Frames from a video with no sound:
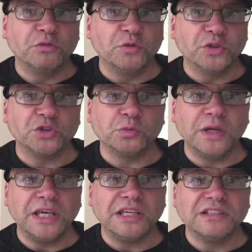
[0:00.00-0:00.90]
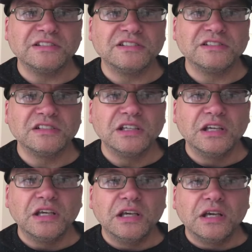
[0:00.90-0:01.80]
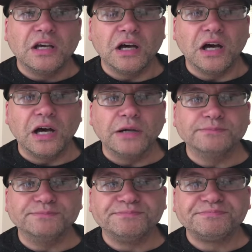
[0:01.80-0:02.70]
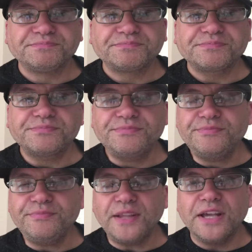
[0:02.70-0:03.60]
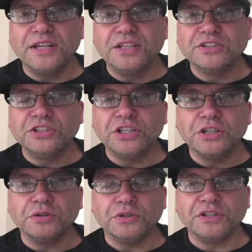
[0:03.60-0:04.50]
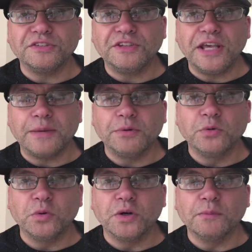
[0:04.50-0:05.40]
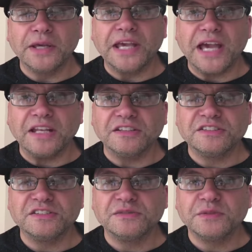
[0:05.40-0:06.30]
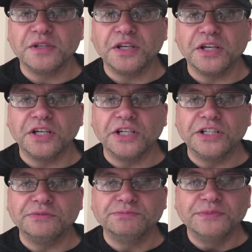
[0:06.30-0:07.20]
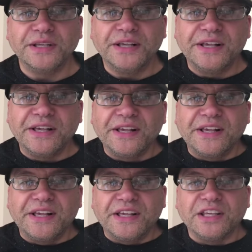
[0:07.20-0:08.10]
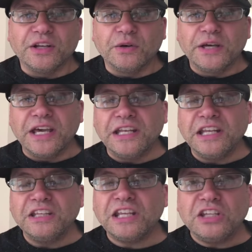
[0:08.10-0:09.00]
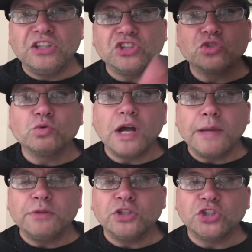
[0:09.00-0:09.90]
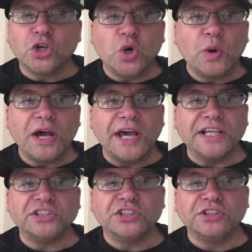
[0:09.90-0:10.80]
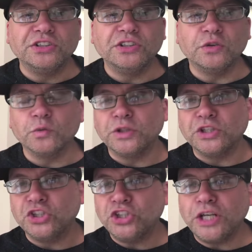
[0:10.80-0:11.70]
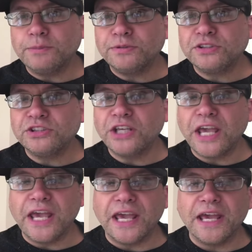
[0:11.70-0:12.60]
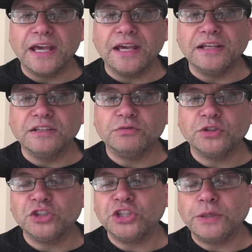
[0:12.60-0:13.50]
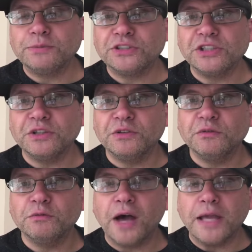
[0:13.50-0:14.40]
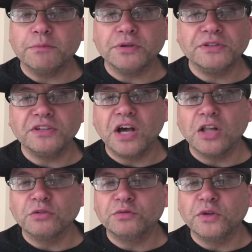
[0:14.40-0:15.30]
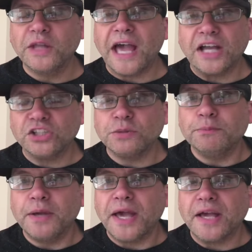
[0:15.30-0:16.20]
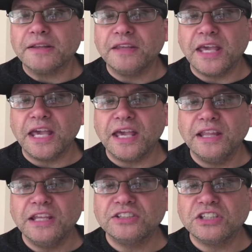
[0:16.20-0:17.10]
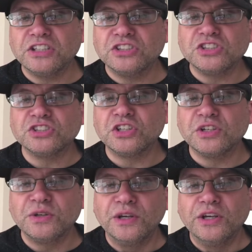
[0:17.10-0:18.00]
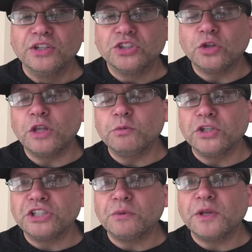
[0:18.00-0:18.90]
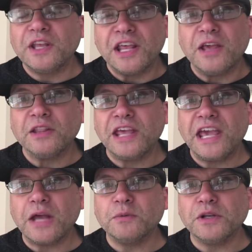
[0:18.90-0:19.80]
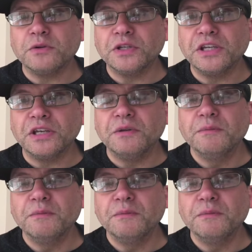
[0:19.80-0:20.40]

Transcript: The Force Awakens. Um, and there's Jaeger and there's Tam, who are mechanics. Uh, you know, and they, they describe the show as, you know, with the ships and different ships and vibrant, colorful, action-packed. And they said this is a show they wish that when it, they had when they were a kid.